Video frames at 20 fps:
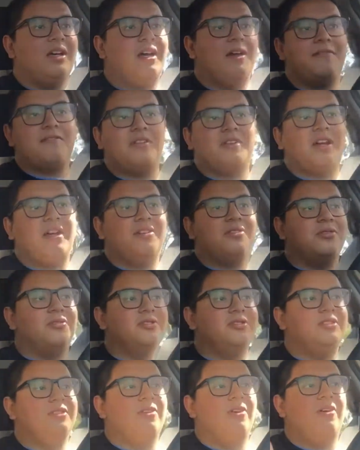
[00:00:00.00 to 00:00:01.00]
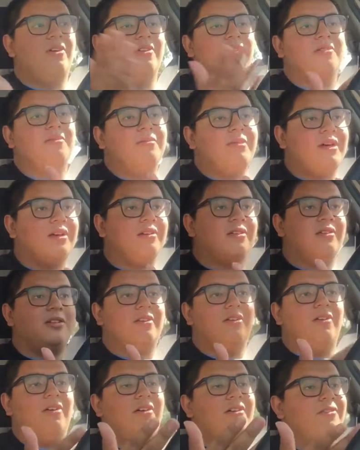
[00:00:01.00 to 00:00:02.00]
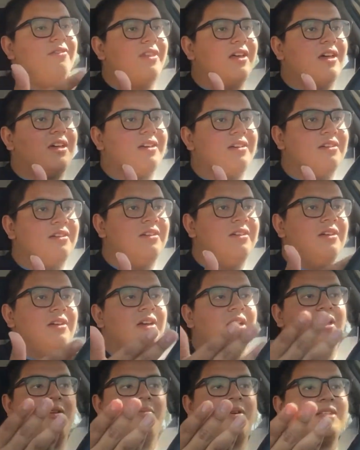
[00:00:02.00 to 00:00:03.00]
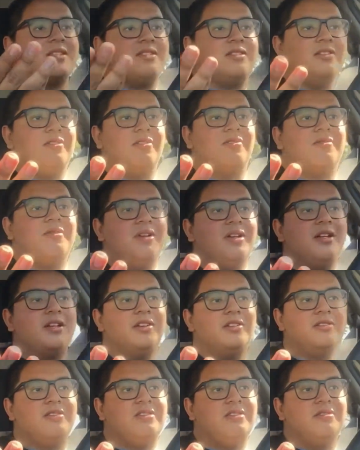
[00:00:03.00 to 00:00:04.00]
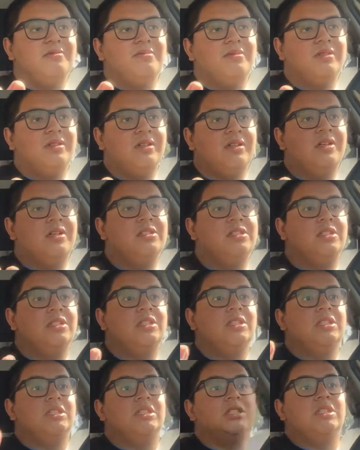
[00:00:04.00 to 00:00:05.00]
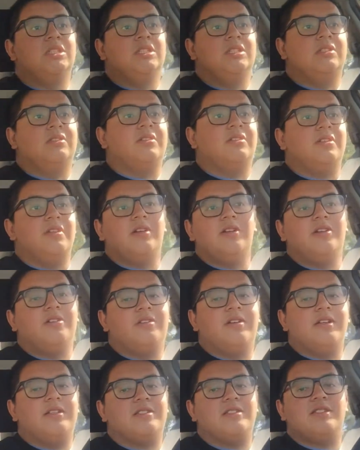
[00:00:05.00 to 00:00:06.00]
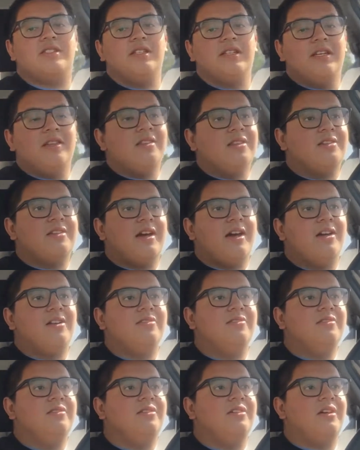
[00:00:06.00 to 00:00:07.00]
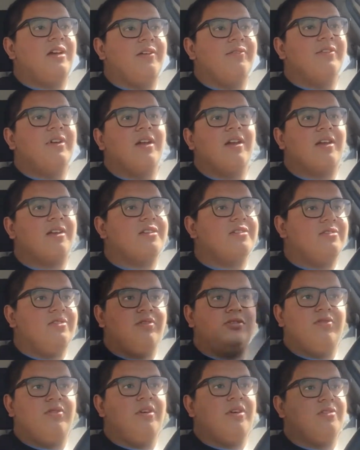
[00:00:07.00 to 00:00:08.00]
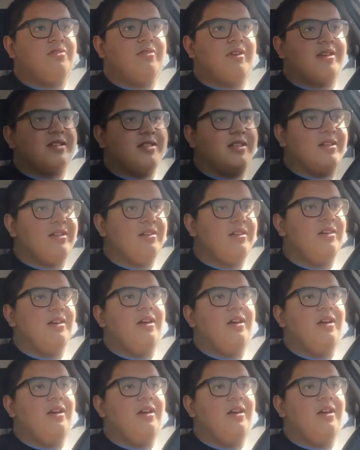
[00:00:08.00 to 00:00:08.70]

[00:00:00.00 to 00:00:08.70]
After I told you all about all that, am I still quitting YouTube? You know, it's in the title. I've got to address it.